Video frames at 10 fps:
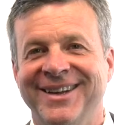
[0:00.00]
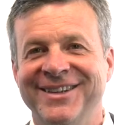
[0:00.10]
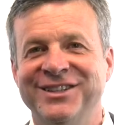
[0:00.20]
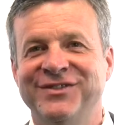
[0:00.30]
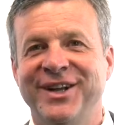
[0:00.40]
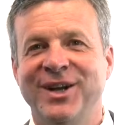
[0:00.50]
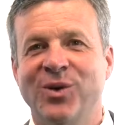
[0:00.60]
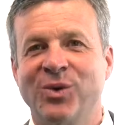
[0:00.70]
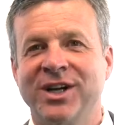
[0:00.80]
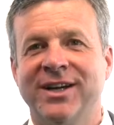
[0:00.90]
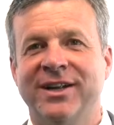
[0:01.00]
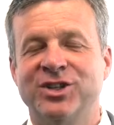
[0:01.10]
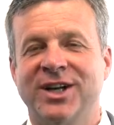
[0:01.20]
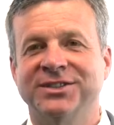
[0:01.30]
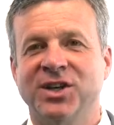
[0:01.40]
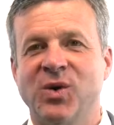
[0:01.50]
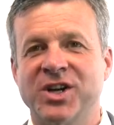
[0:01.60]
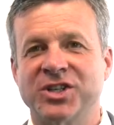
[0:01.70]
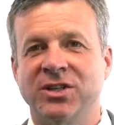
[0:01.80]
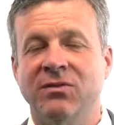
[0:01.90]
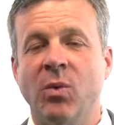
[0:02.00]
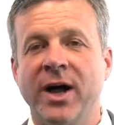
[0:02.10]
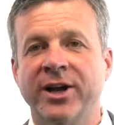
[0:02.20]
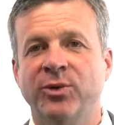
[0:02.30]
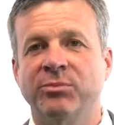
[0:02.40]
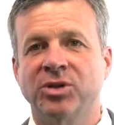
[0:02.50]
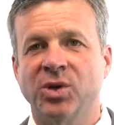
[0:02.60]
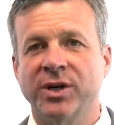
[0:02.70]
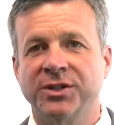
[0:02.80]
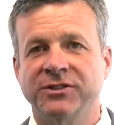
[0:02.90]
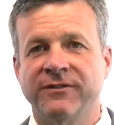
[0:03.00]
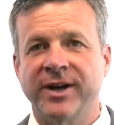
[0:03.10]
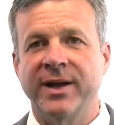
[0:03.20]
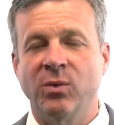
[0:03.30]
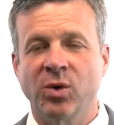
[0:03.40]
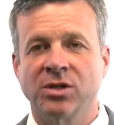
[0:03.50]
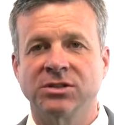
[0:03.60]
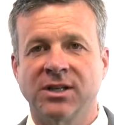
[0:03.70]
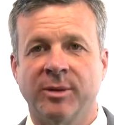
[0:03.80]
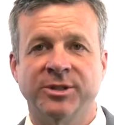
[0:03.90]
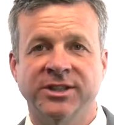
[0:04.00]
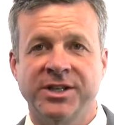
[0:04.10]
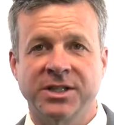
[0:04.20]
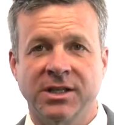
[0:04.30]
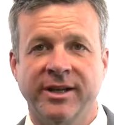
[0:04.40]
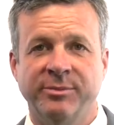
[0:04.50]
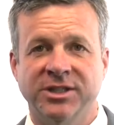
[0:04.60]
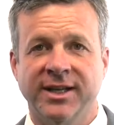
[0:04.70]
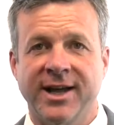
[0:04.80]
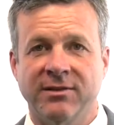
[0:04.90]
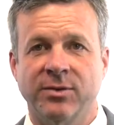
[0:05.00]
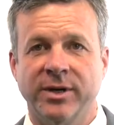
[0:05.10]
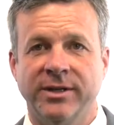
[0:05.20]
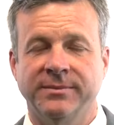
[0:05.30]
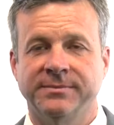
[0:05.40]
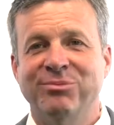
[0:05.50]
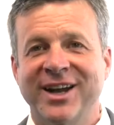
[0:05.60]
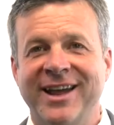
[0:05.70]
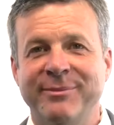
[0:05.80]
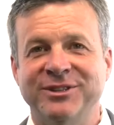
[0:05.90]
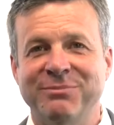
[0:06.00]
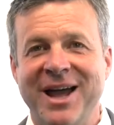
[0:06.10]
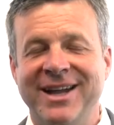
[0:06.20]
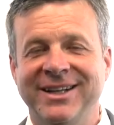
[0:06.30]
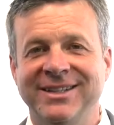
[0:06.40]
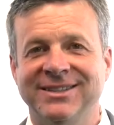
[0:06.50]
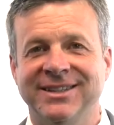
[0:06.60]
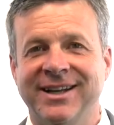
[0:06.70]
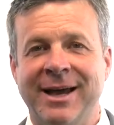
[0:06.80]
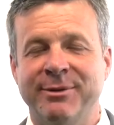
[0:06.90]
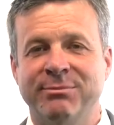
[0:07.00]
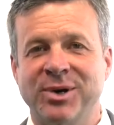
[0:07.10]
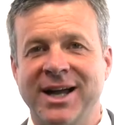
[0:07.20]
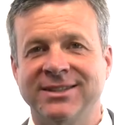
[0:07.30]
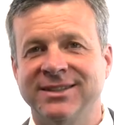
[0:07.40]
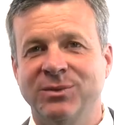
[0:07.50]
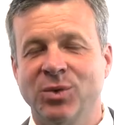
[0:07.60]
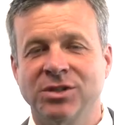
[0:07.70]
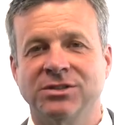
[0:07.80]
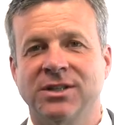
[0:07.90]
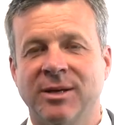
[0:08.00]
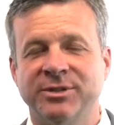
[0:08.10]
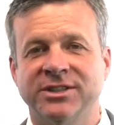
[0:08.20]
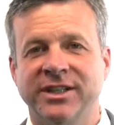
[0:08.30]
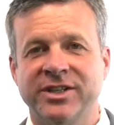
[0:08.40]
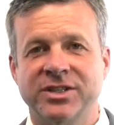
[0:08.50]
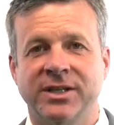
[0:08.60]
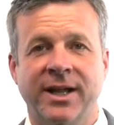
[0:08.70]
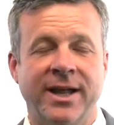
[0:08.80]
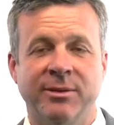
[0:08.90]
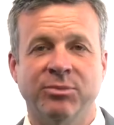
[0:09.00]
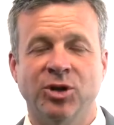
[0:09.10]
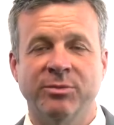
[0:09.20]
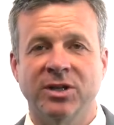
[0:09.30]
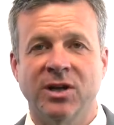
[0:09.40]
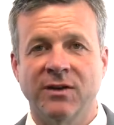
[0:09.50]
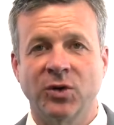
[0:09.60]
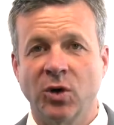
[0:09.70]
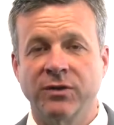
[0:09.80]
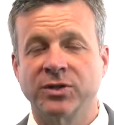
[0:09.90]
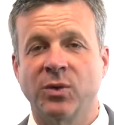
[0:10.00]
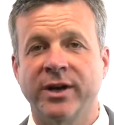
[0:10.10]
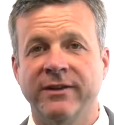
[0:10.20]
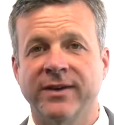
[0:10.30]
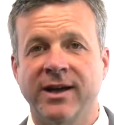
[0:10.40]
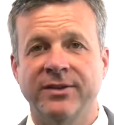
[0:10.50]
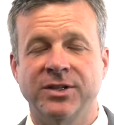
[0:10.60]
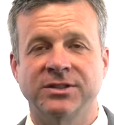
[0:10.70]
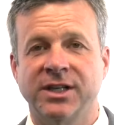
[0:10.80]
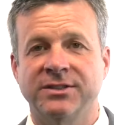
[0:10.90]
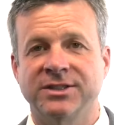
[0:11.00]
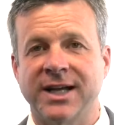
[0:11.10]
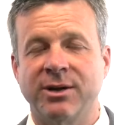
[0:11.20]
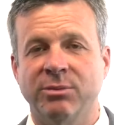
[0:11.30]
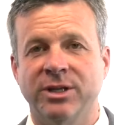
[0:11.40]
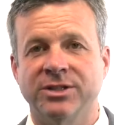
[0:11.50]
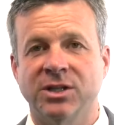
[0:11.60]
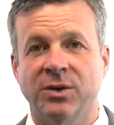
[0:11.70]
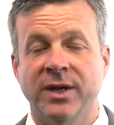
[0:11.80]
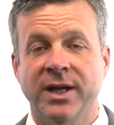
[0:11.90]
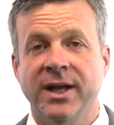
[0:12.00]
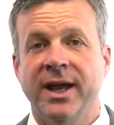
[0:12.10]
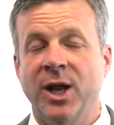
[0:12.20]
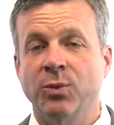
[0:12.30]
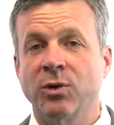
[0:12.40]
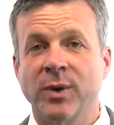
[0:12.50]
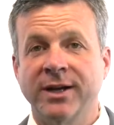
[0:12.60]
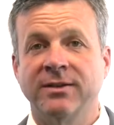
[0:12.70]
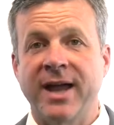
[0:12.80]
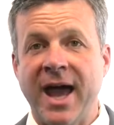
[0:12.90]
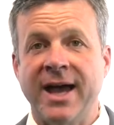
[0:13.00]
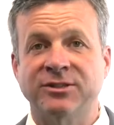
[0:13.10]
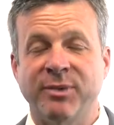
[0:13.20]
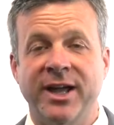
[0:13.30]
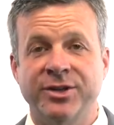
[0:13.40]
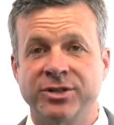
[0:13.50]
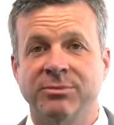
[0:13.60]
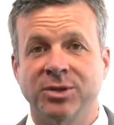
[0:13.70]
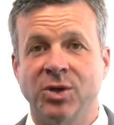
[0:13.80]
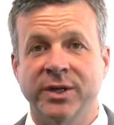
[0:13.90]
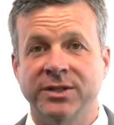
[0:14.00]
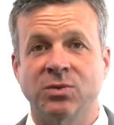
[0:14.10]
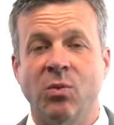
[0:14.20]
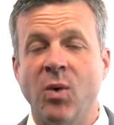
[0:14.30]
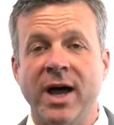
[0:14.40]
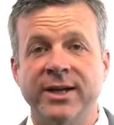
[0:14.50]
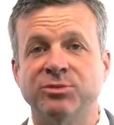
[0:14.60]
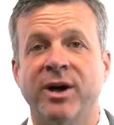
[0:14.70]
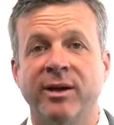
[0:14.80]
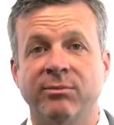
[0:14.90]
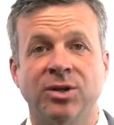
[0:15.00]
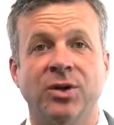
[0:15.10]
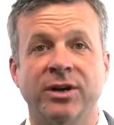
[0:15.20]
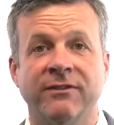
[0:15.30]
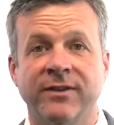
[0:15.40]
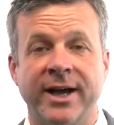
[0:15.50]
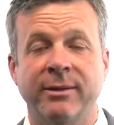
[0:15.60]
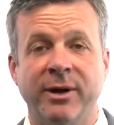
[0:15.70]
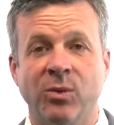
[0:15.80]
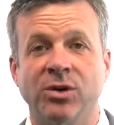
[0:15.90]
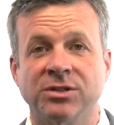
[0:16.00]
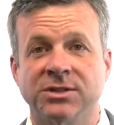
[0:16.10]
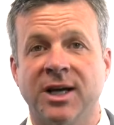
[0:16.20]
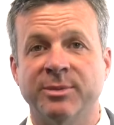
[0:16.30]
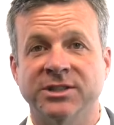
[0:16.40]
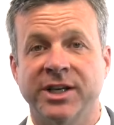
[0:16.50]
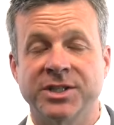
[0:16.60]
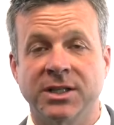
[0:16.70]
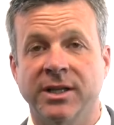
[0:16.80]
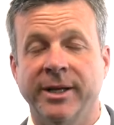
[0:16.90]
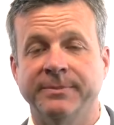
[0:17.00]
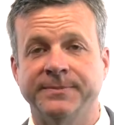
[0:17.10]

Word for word: In this video, we're going to address the question of why do employers fight workers' compensation claims in California? My name is Matt Eason. I've been practicing workers' compensation and employment law for over twenty-five years here in Sacramento, and we're regularly asked by injured employees, why is my employer fighting my workers' compensation claim?